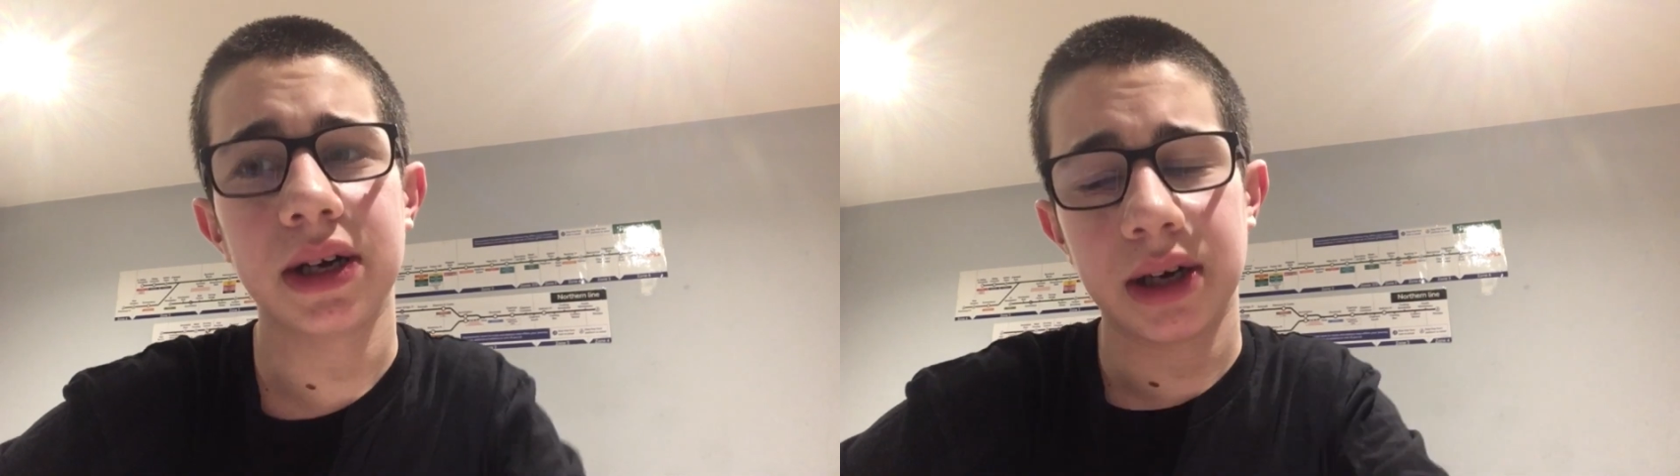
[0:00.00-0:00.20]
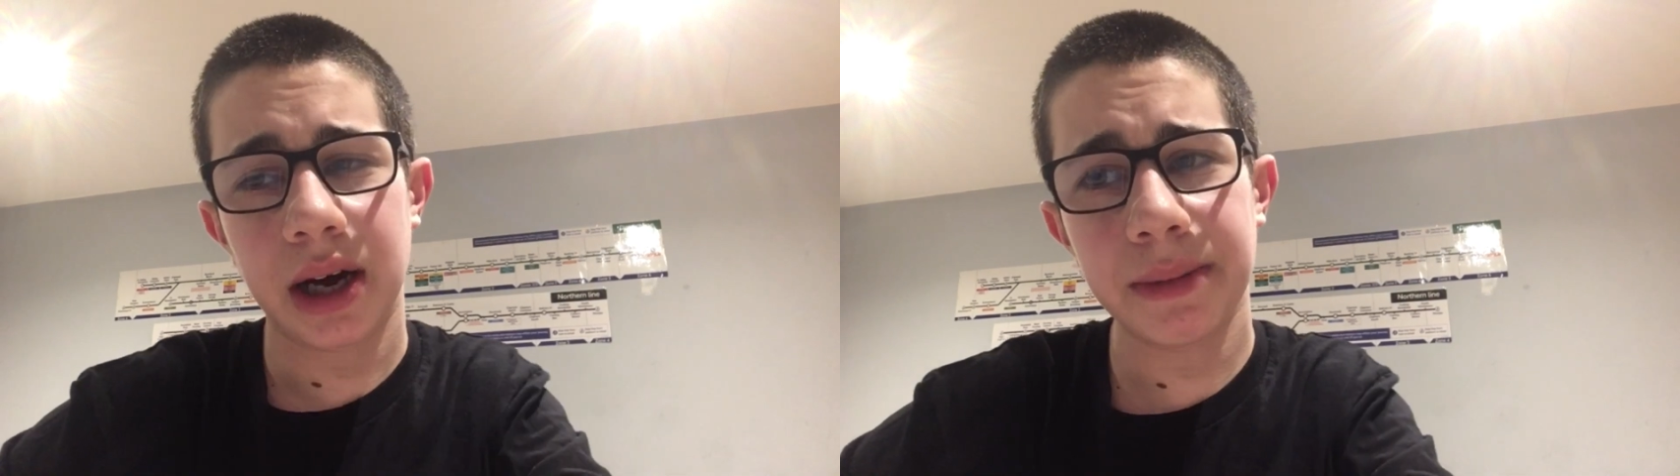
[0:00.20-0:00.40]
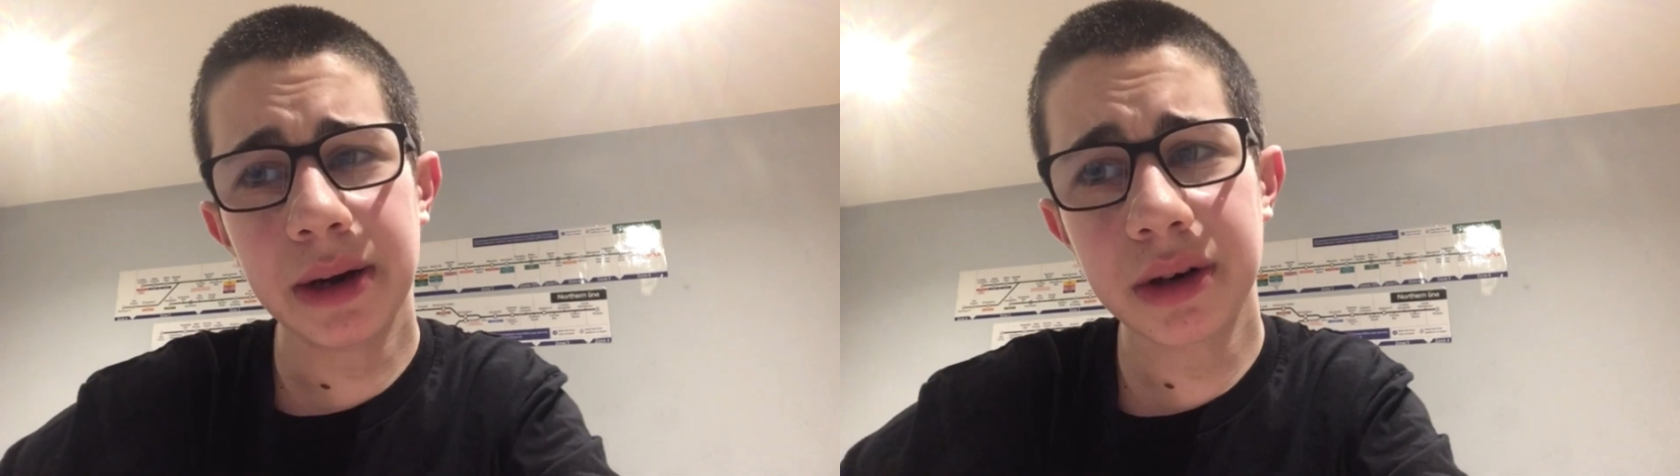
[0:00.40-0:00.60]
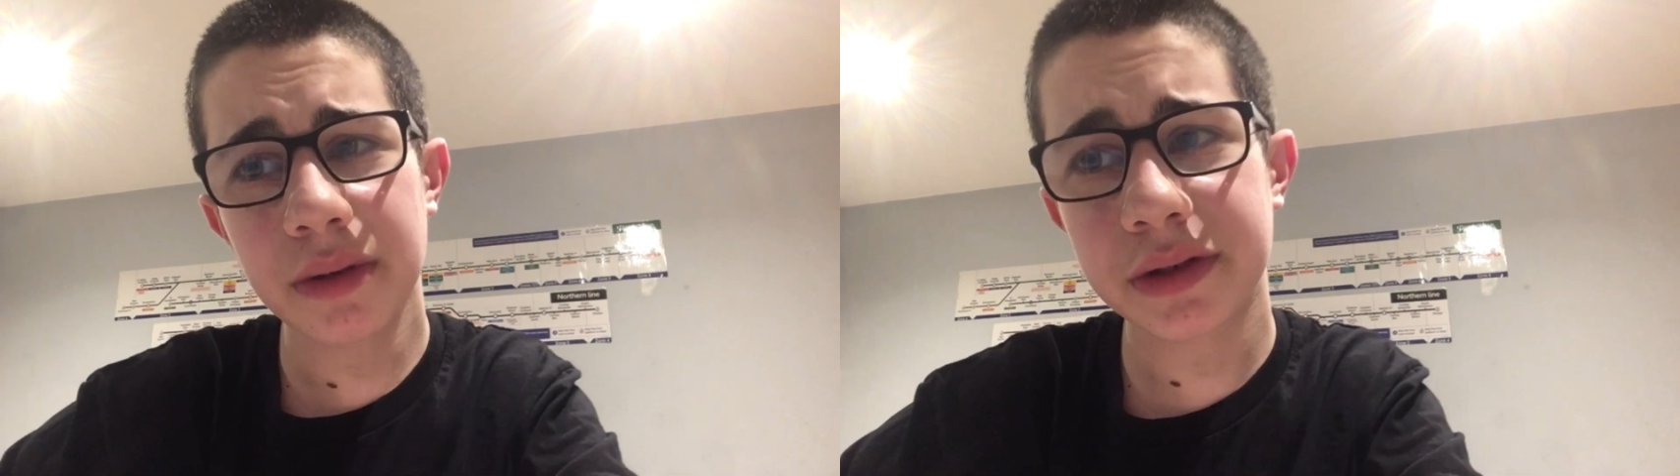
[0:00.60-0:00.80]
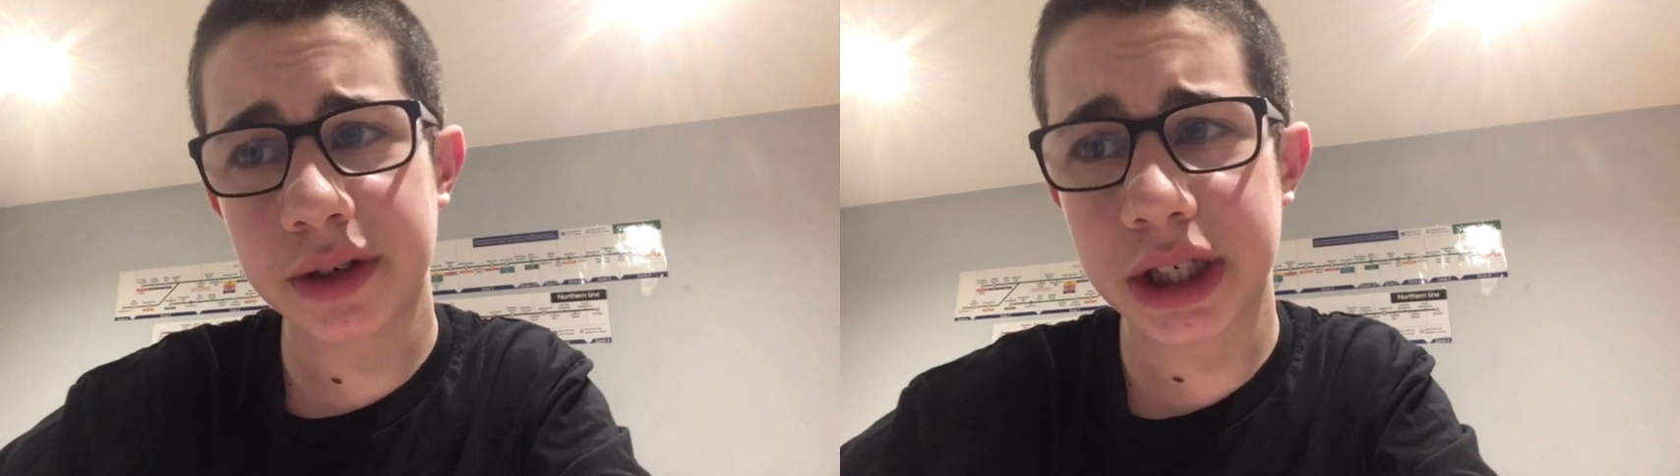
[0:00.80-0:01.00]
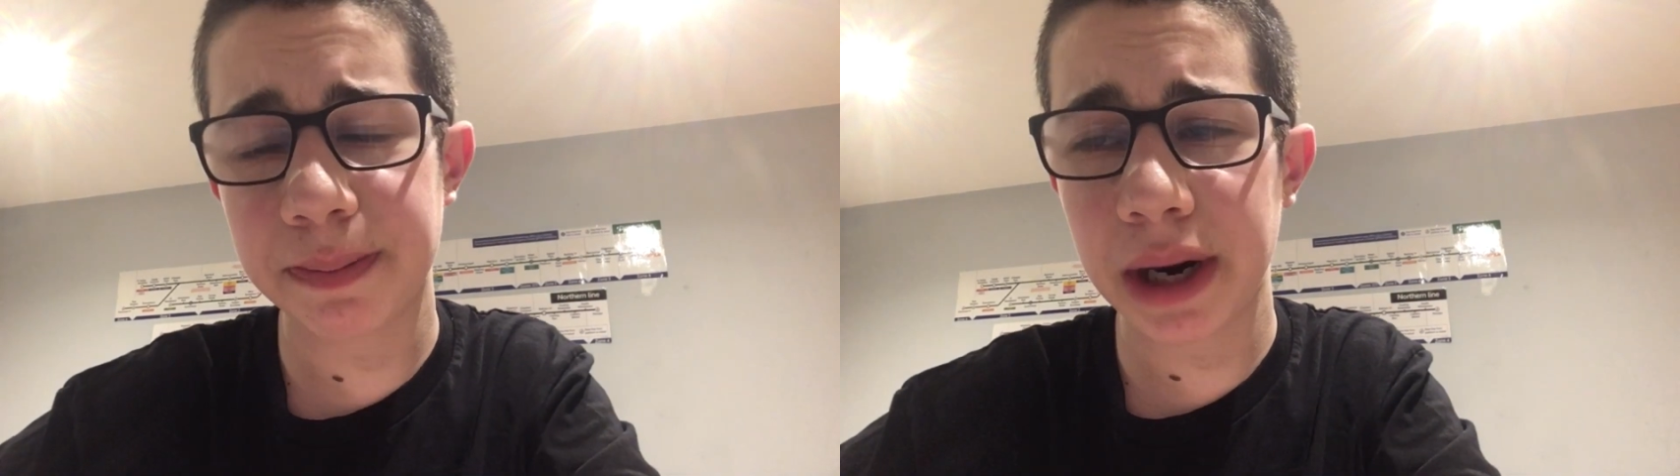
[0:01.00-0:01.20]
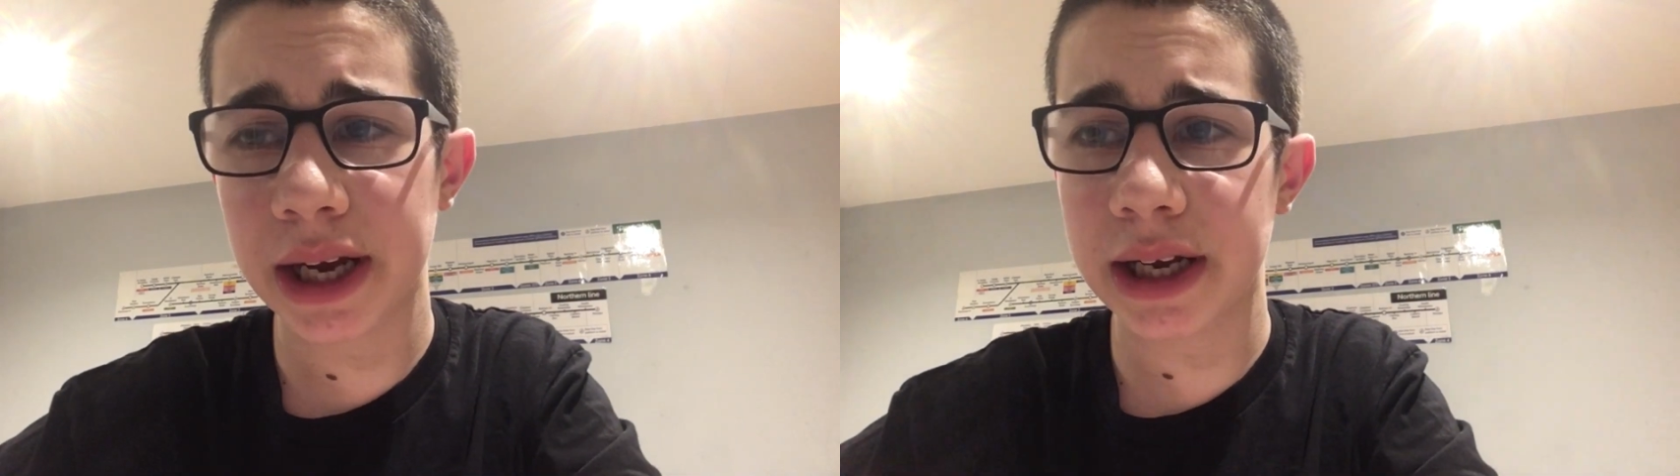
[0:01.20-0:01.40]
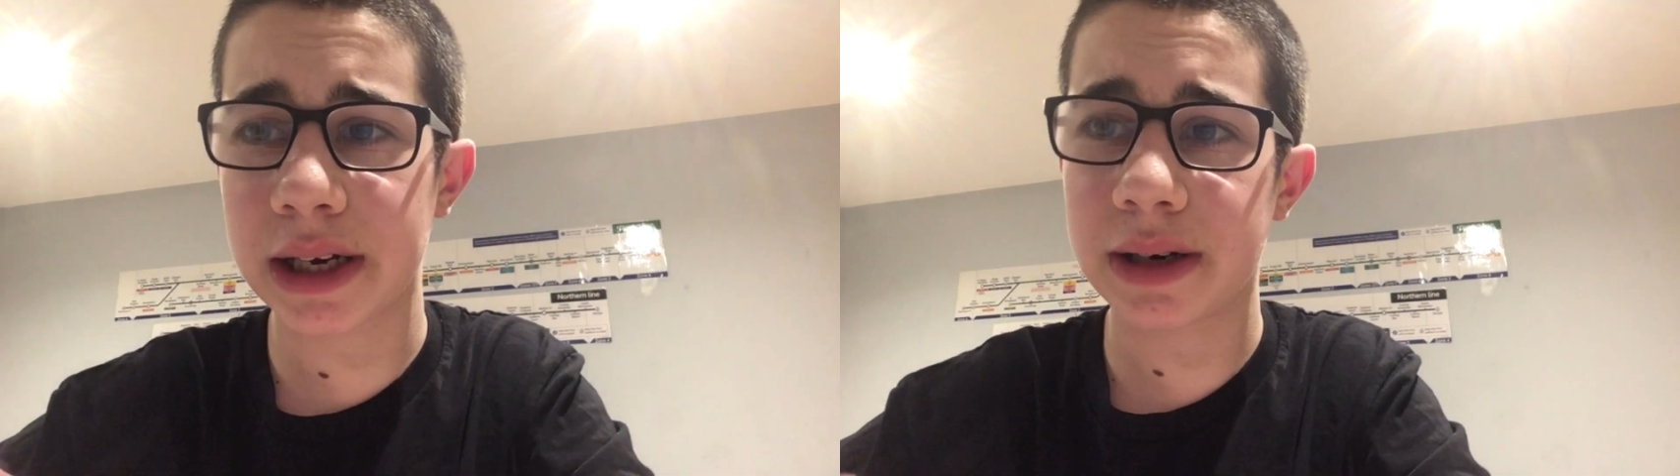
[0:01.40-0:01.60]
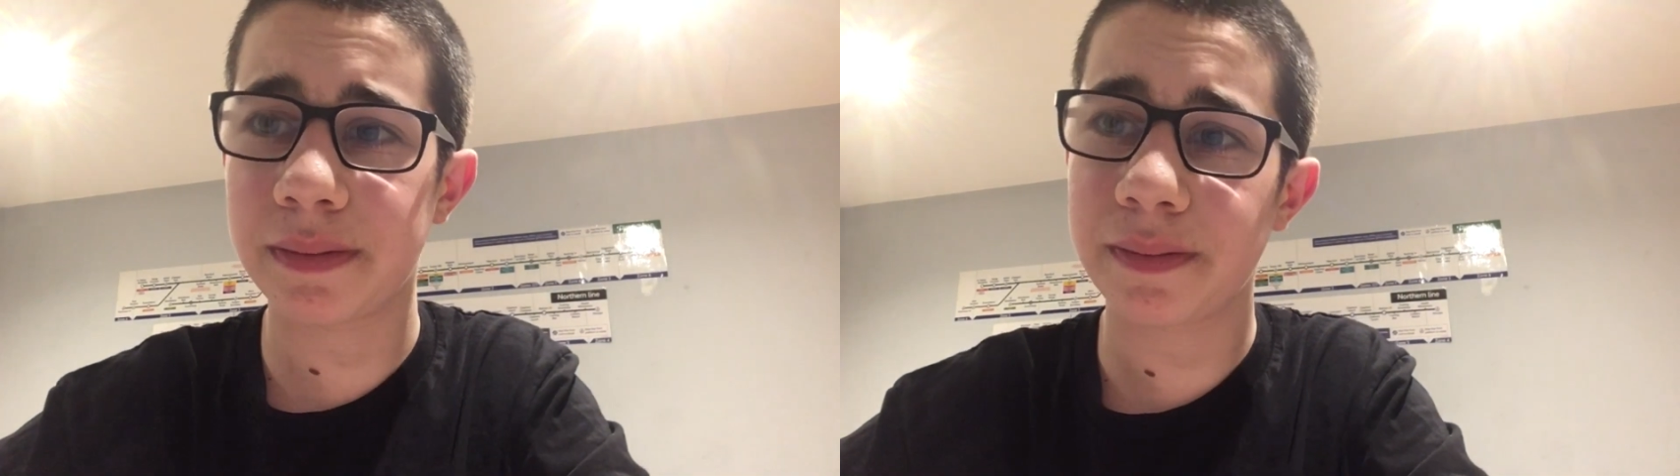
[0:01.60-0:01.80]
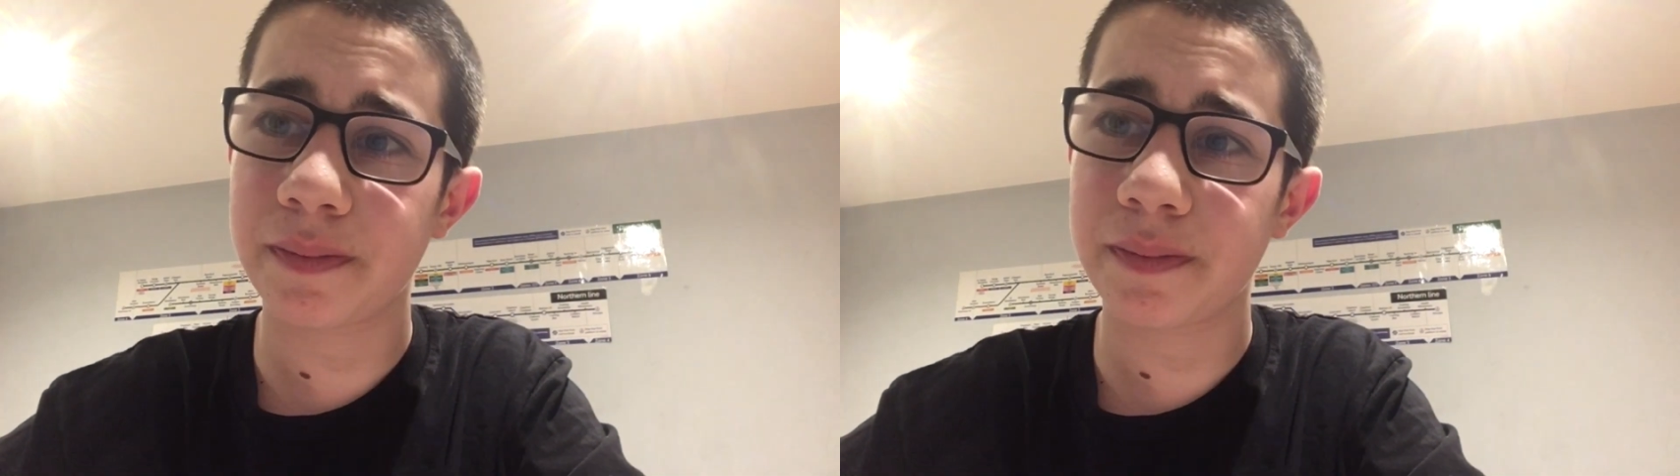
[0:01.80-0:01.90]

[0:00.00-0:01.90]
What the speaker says: I'm now going to explain